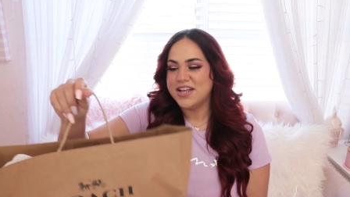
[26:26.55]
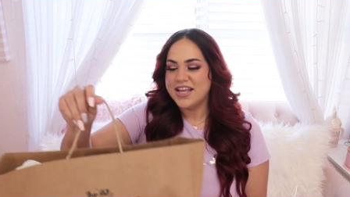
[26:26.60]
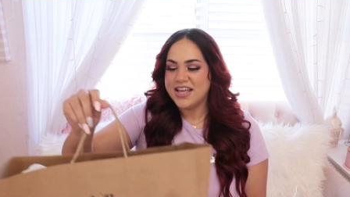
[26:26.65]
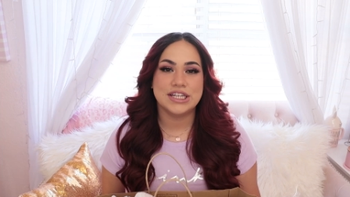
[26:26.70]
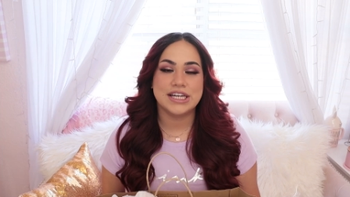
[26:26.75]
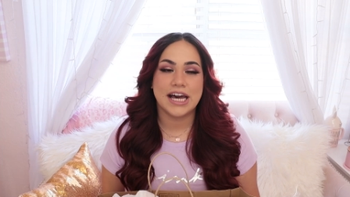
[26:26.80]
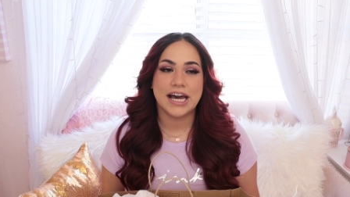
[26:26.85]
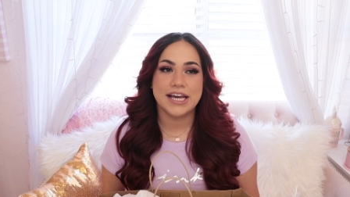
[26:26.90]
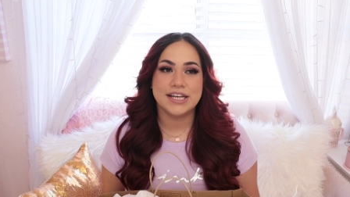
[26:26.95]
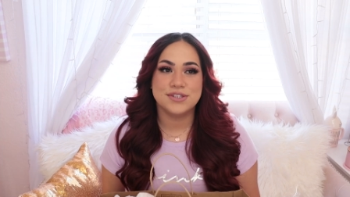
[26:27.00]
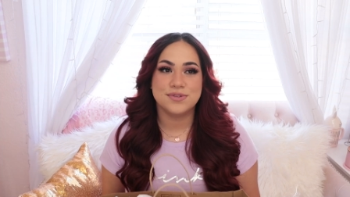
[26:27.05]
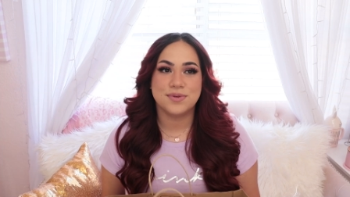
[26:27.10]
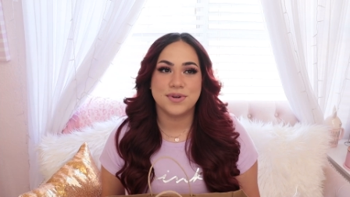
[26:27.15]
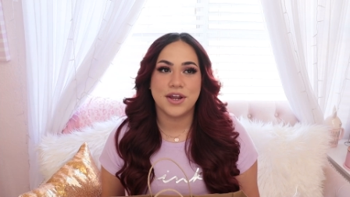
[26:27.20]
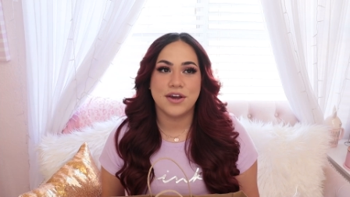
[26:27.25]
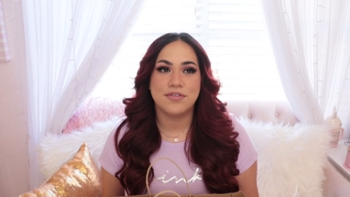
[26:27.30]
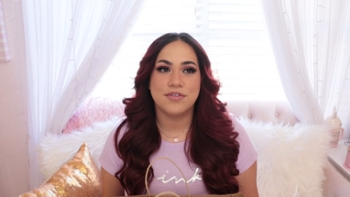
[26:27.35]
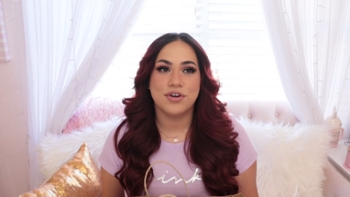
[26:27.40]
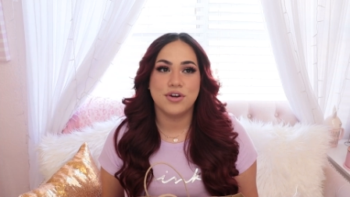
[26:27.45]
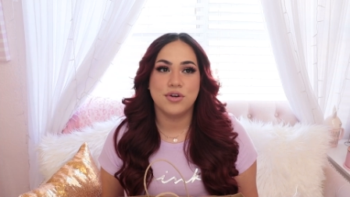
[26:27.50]
You guys,
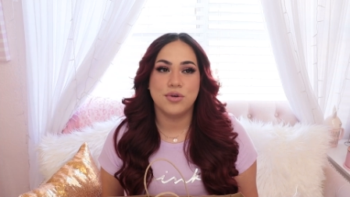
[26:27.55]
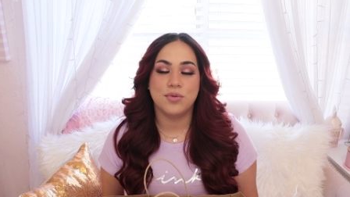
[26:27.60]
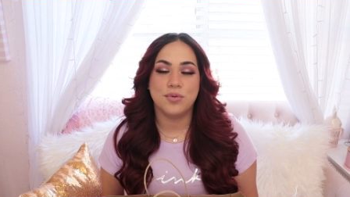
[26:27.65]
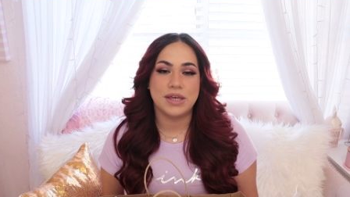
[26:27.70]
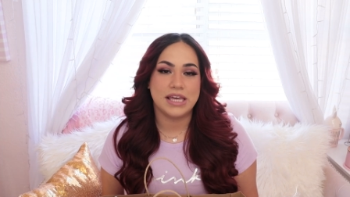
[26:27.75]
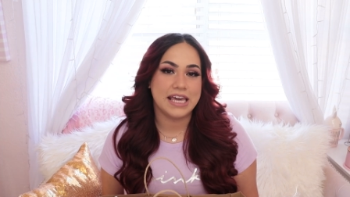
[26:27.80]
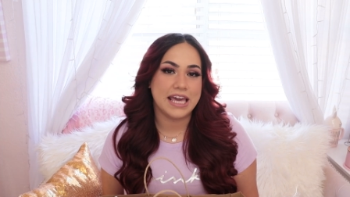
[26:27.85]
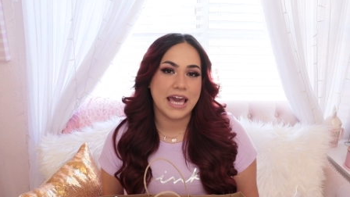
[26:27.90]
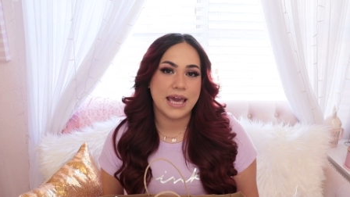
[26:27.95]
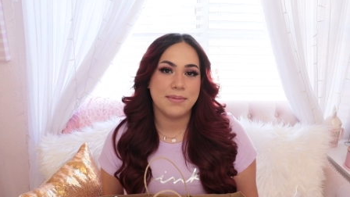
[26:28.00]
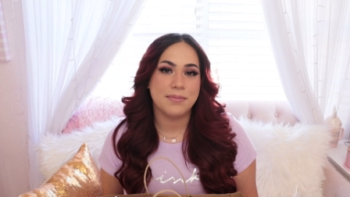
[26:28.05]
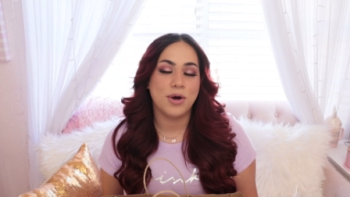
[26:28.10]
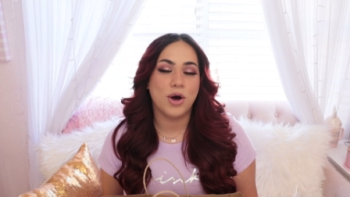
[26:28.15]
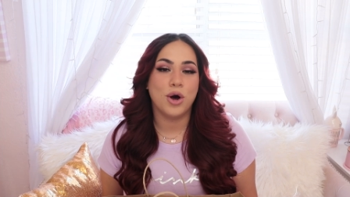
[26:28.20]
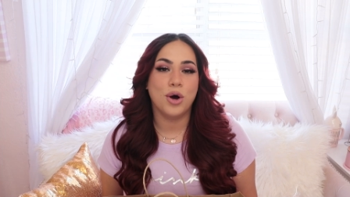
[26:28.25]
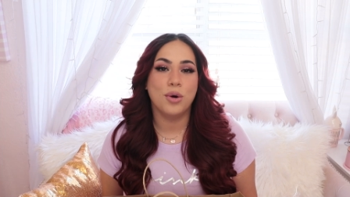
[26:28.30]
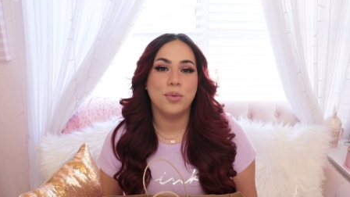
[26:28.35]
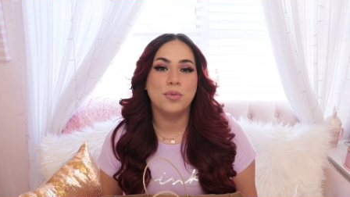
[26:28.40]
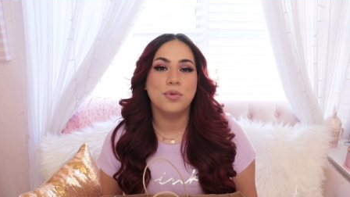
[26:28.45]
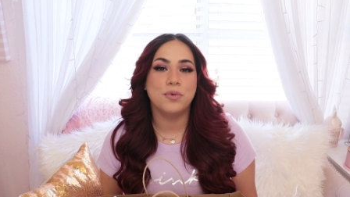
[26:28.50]
whenever we came
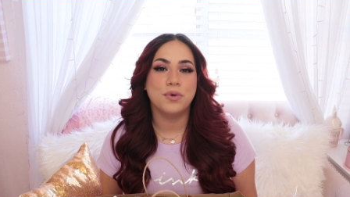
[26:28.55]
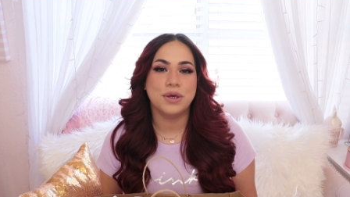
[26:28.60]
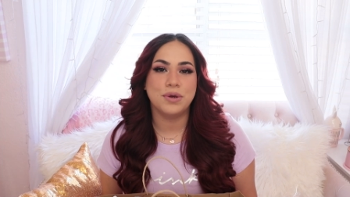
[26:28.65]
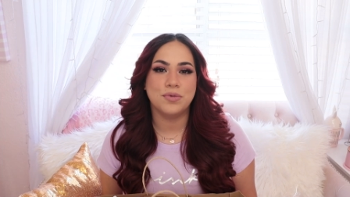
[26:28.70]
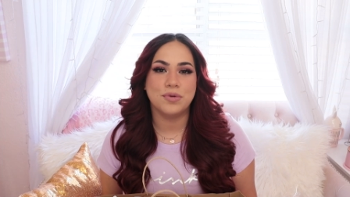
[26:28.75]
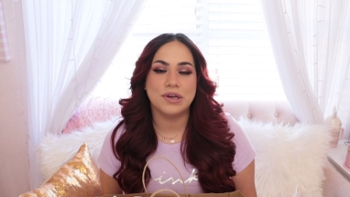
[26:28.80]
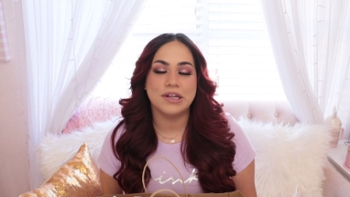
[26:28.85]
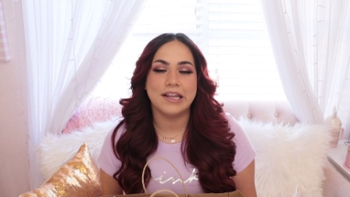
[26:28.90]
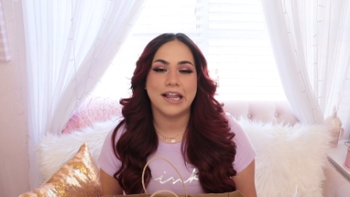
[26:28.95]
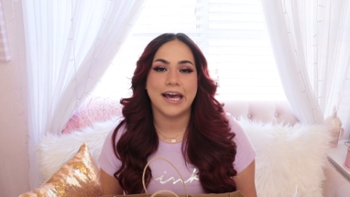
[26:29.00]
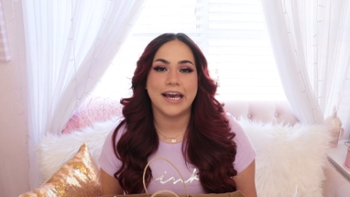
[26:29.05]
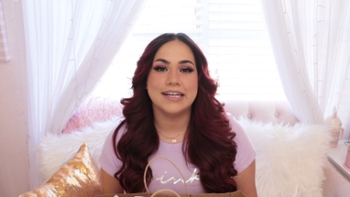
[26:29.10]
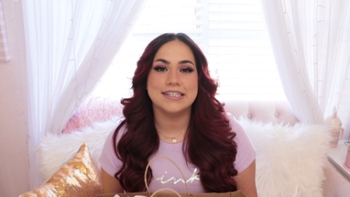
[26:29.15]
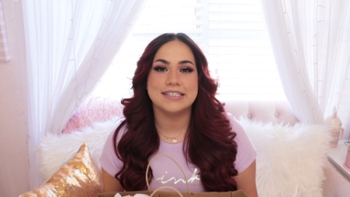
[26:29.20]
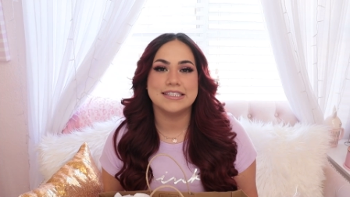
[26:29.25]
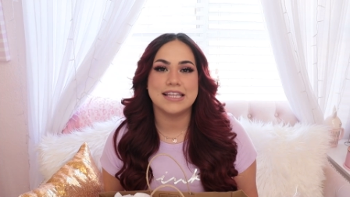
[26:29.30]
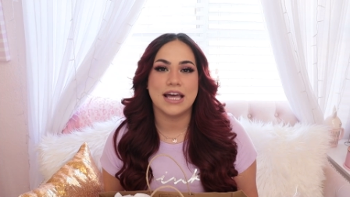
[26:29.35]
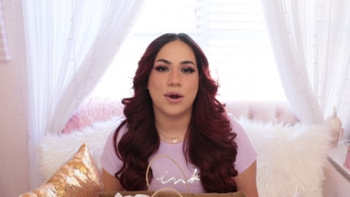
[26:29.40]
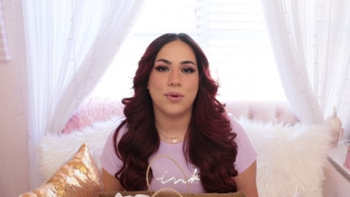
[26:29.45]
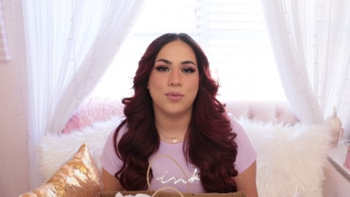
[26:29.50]
home, we
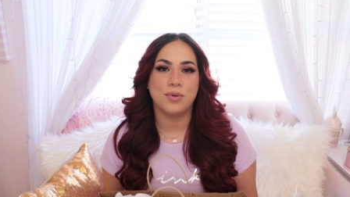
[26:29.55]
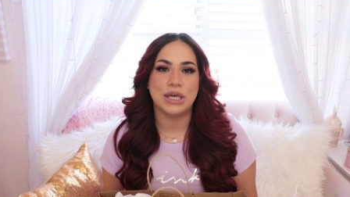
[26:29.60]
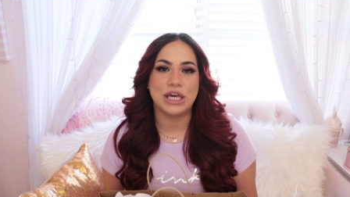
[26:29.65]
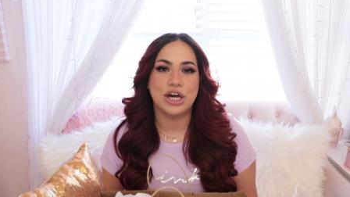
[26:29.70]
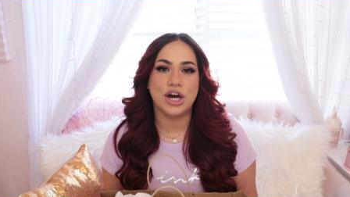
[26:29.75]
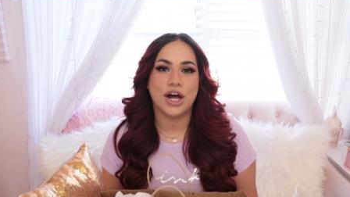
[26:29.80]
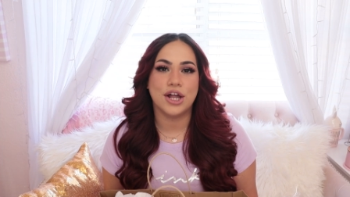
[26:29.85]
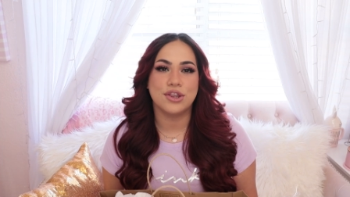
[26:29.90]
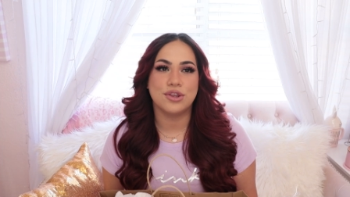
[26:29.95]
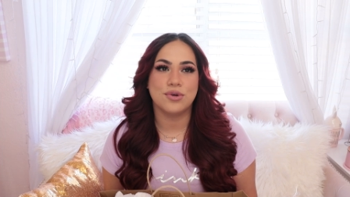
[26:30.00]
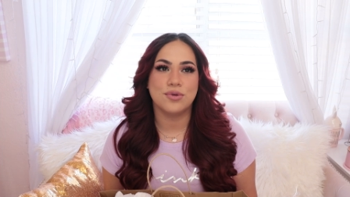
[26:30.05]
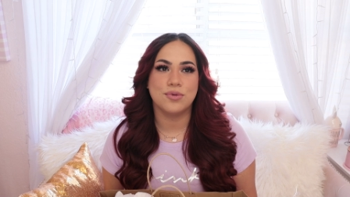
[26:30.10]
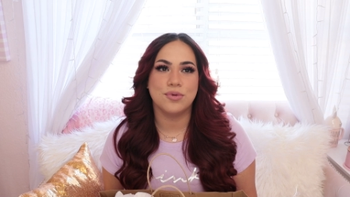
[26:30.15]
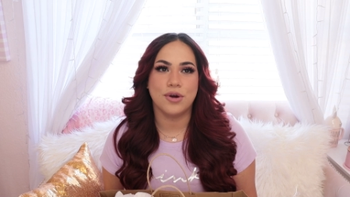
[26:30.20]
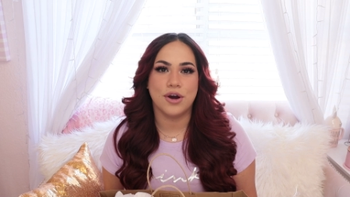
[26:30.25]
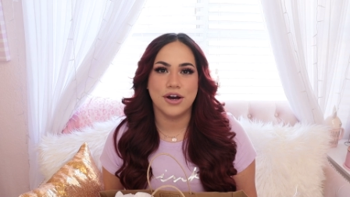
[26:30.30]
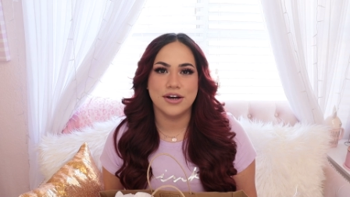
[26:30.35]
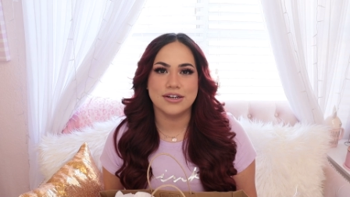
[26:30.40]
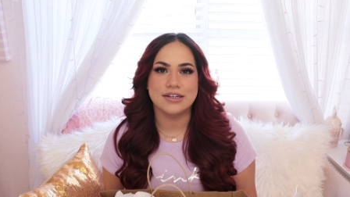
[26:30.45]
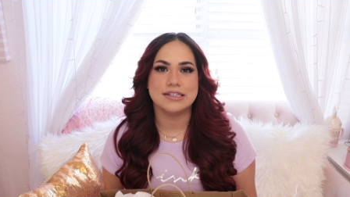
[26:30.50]
realized that we got the
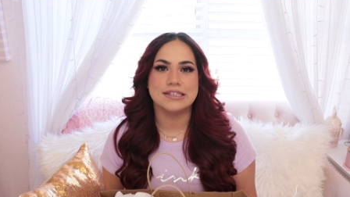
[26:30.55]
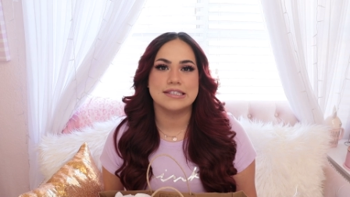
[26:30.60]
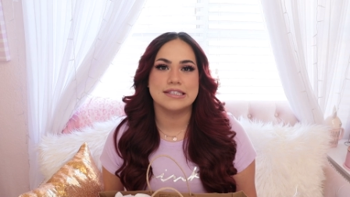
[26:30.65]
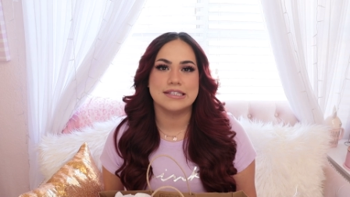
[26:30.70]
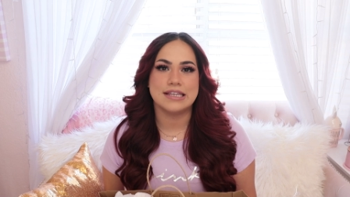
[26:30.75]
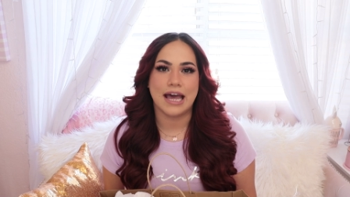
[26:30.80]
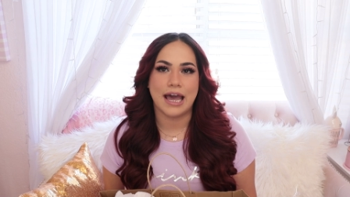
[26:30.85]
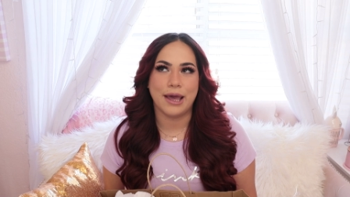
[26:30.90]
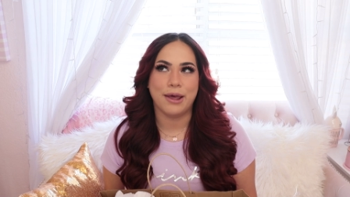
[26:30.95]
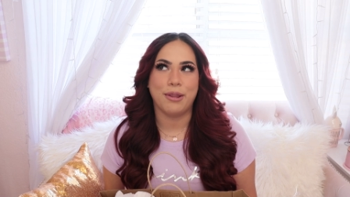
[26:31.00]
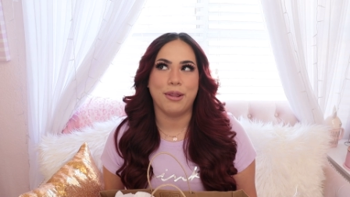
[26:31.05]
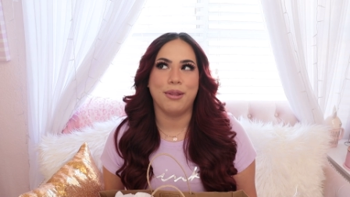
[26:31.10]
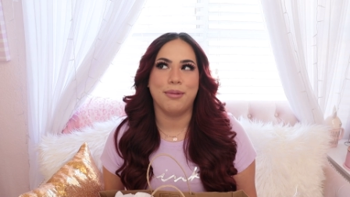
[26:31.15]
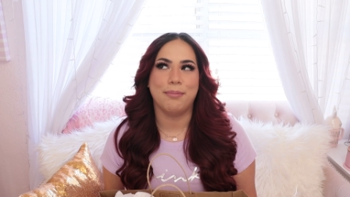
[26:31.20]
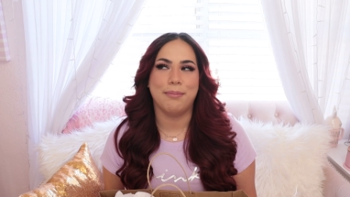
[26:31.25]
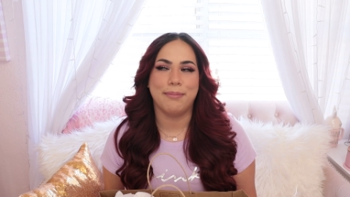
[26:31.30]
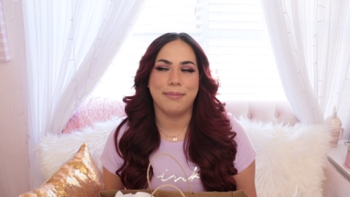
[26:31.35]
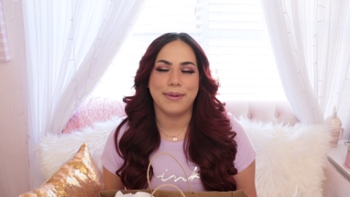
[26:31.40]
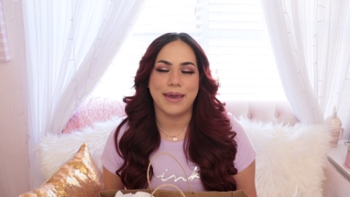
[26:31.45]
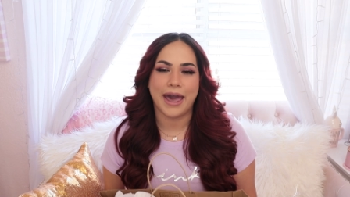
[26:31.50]
wrong style
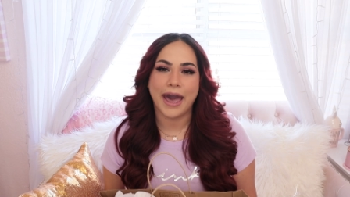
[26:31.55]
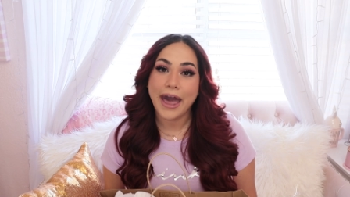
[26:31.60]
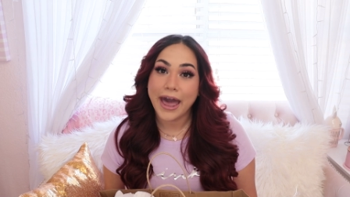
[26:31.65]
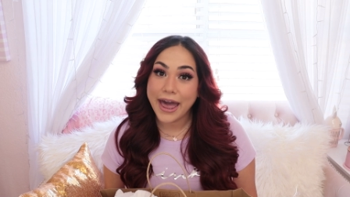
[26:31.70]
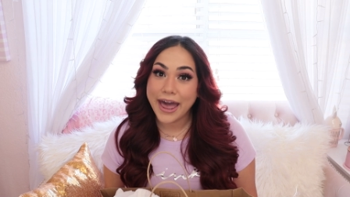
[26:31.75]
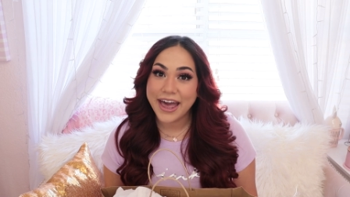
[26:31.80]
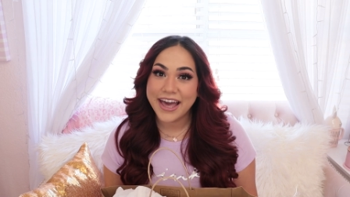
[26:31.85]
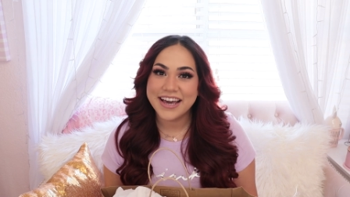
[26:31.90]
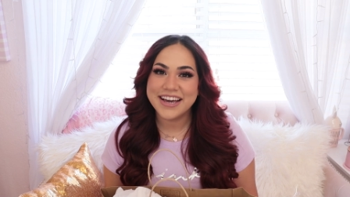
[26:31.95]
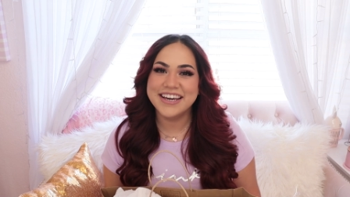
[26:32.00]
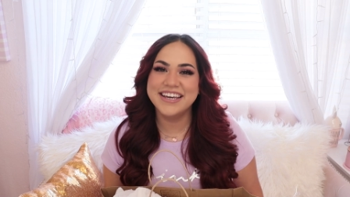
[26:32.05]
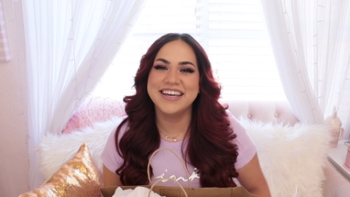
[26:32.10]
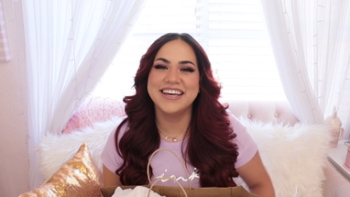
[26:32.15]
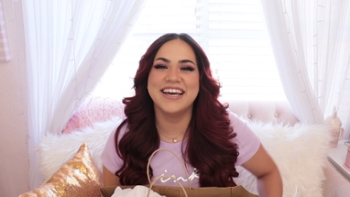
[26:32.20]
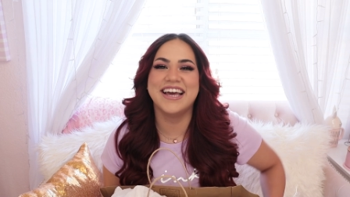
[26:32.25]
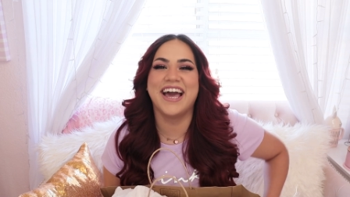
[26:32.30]
bag.